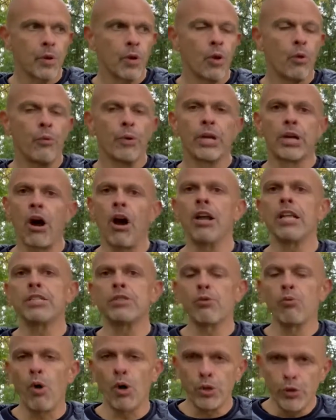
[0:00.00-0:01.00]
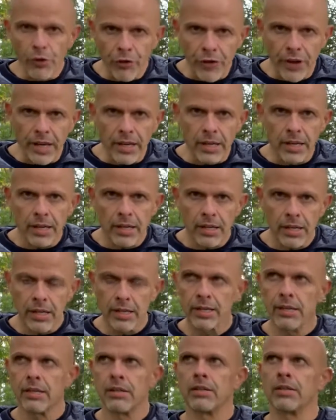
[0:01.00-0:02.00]
regardless of what you think,
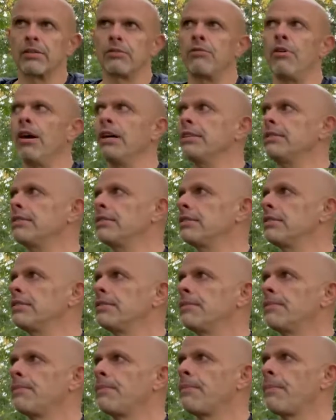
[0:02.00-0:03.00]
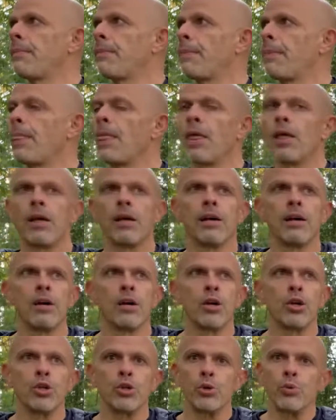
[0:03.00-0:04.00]
right,
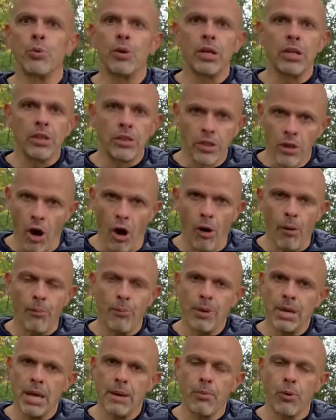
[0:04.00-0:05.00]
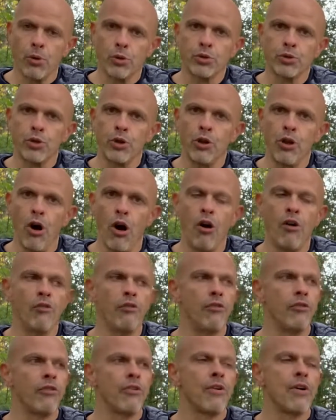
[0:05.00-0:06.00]
you will not be able to love
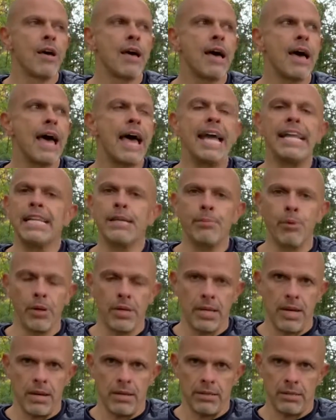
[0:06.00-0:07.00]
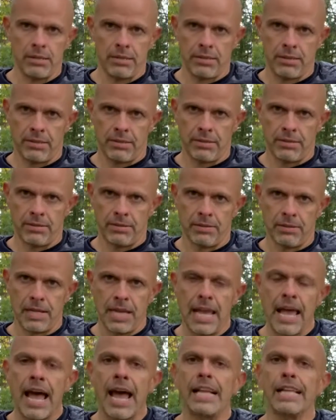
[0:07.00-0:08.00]
anybody else.
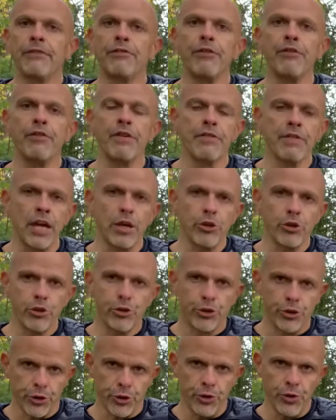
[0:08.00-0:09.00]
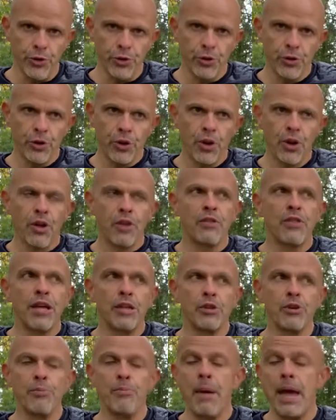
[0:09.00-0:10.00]
And if you think that you do, then
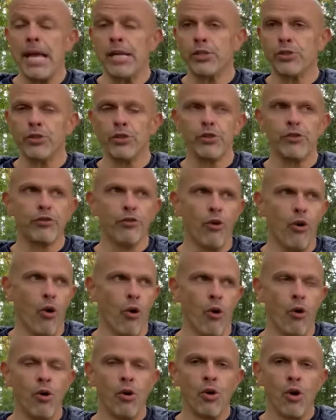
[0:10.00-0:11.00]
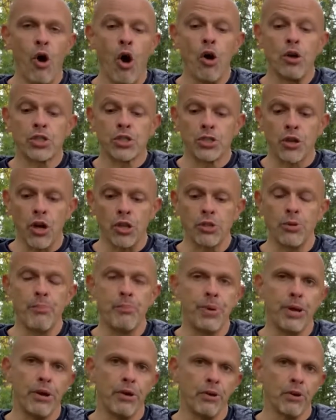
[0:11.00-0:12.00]
you may do for a certain
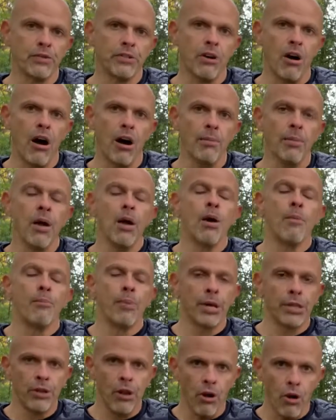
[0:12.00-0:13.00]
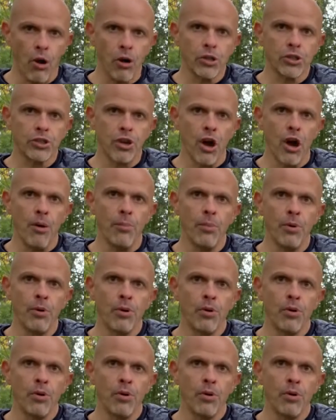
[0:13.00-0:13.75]
period of time, but in the long term,